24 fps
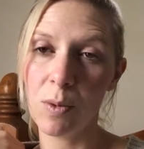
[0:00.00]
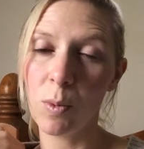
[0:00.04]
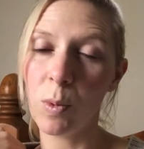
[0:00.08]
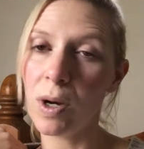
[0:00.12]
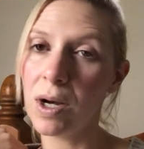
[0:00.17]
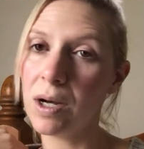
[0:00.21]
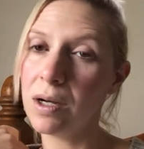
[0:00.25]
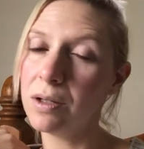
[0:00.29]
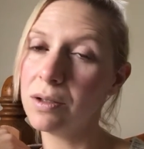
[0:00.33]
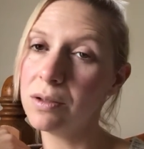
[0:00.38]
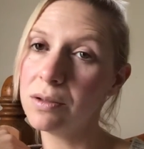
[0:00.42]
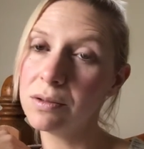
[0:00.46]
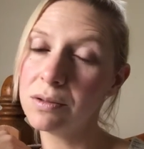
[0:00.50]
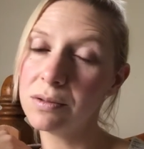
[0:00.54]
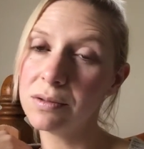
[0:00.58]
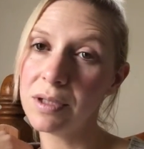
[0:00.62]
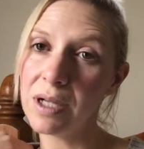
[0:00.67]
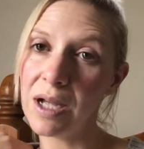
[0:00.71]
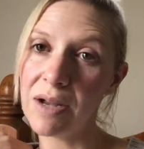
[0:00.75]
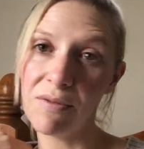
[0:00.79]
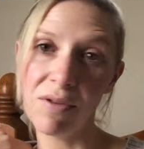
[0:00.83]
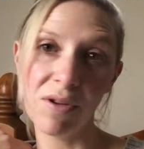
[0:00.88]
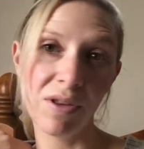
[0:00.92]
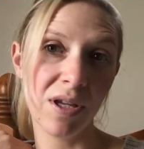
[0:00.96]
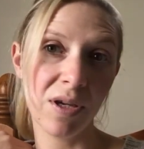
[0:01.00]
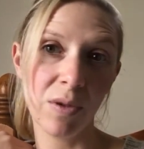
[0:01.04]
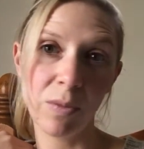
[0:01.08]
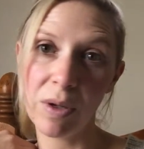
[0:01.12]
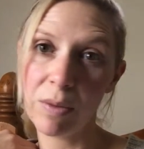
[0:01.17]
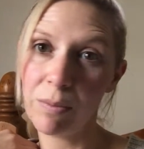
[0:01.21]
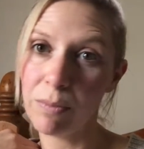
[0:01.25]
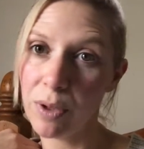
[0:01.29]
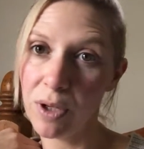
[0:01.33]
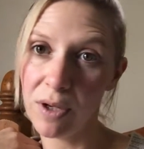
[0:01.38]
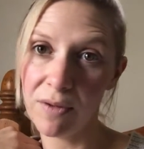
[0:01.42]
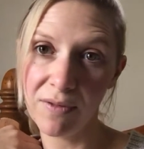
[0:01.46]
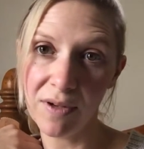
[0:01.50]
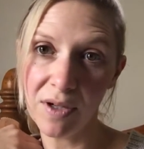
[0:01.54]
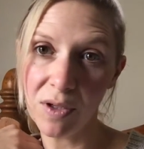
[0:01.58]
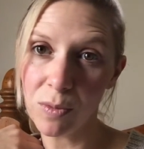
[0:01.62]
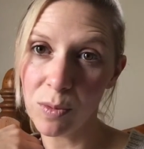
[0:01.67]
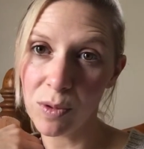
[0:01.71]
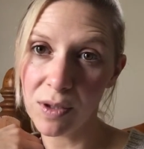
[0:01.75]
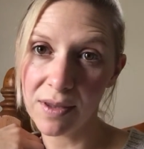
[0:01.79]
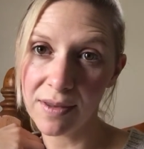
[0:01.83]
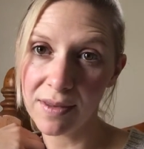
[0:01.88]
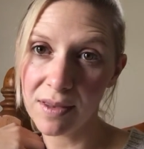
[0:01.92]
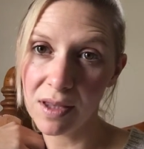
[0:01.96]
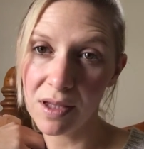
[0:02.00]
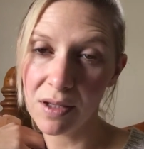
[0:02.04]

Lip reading: well, everything went perfect with